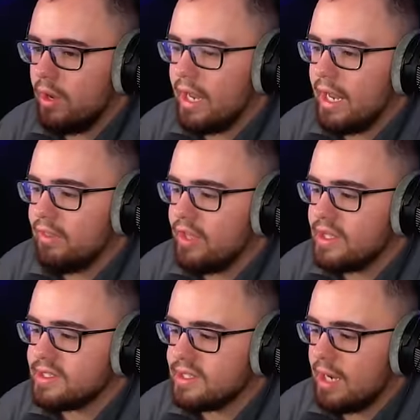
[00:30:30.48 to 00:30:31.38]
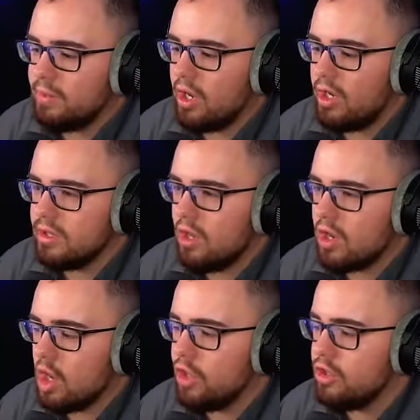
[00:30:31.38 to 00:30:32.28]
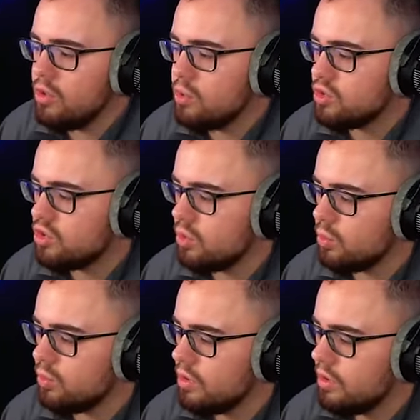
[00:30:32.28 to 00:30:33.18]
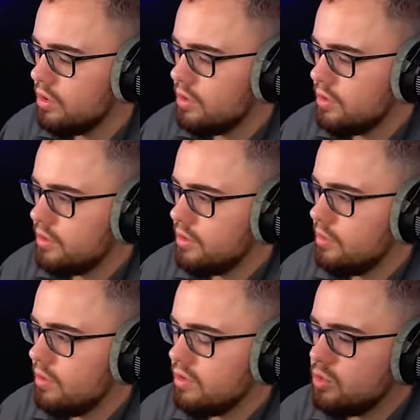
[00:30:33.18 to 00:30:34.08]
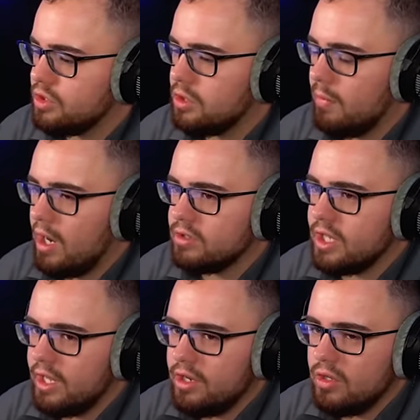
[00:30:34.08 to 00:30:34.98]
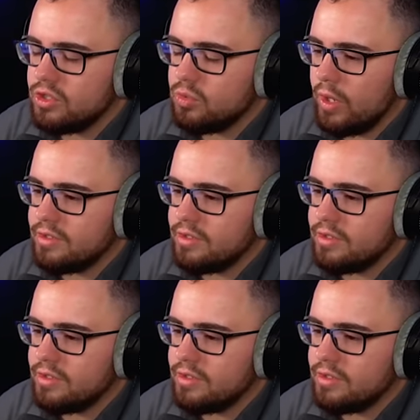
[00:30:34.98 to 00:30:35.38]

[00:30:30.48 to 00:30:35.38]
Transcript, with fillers: and I think it's time to unlock a new suit. We're gonna switch to Miles, and y'all just wait